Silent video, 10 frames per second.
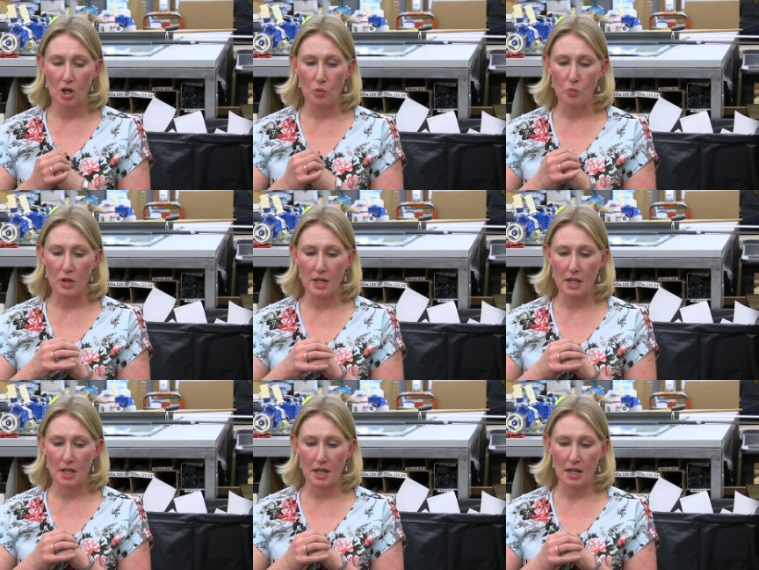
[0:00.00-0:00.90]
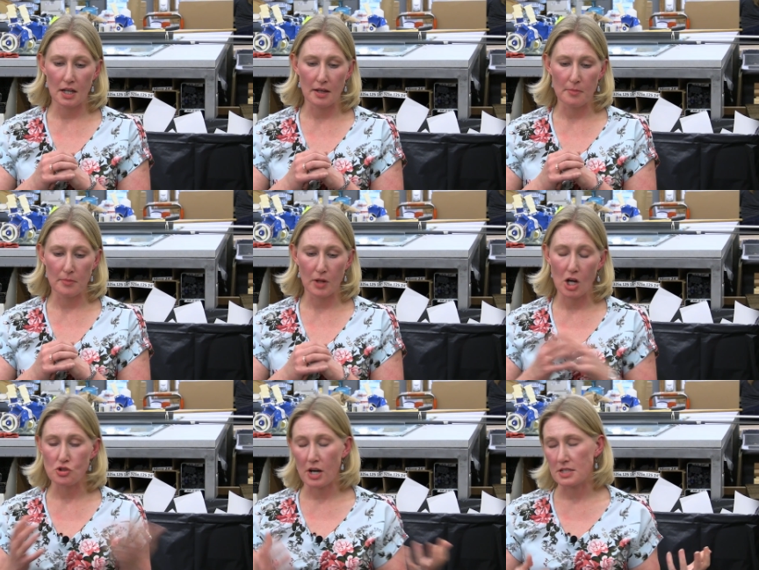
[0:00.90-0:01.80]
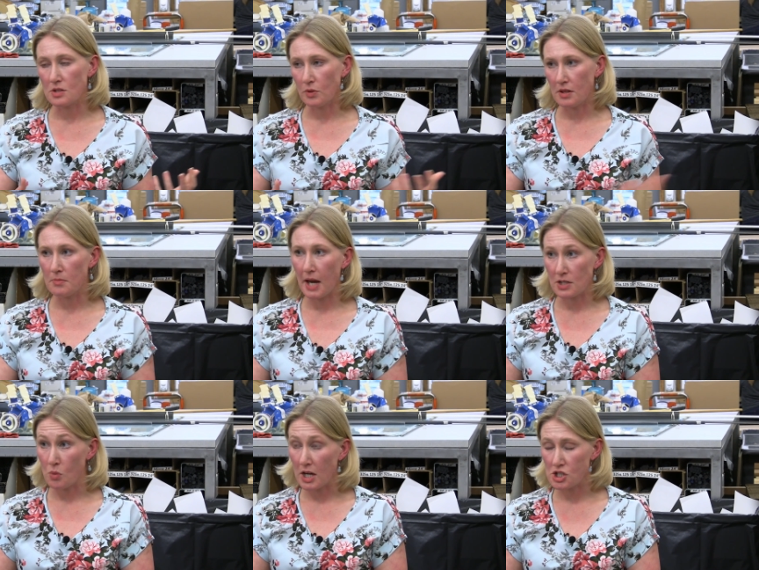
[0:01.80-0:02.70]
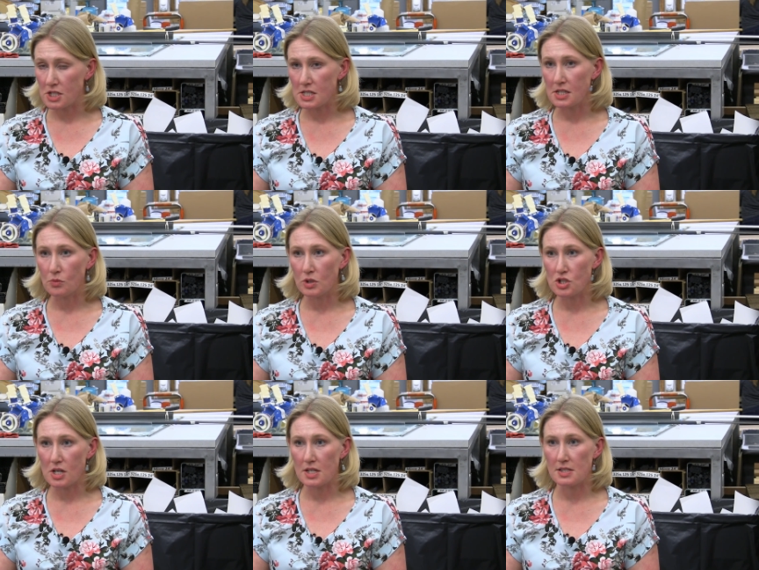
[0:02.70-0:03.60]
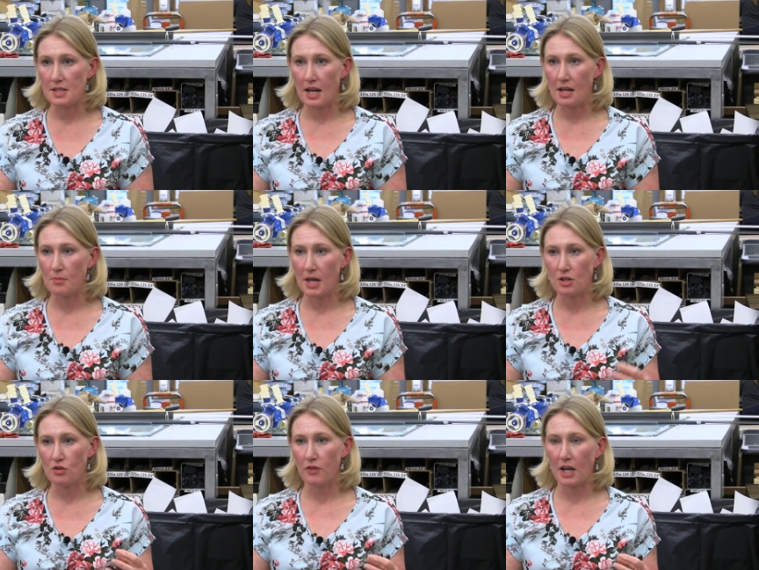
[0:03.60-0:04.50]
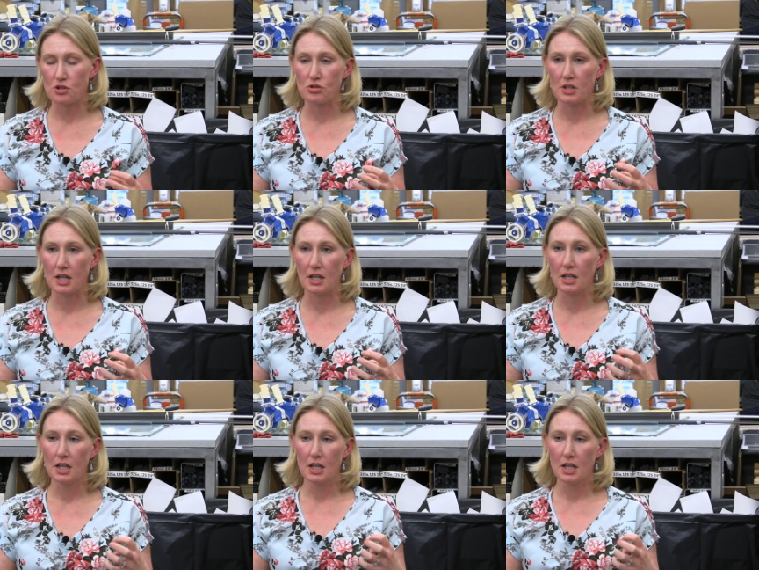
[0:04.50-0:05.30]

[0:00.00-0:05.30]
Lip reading: We contracted with Impact Washington, which is a manufacturing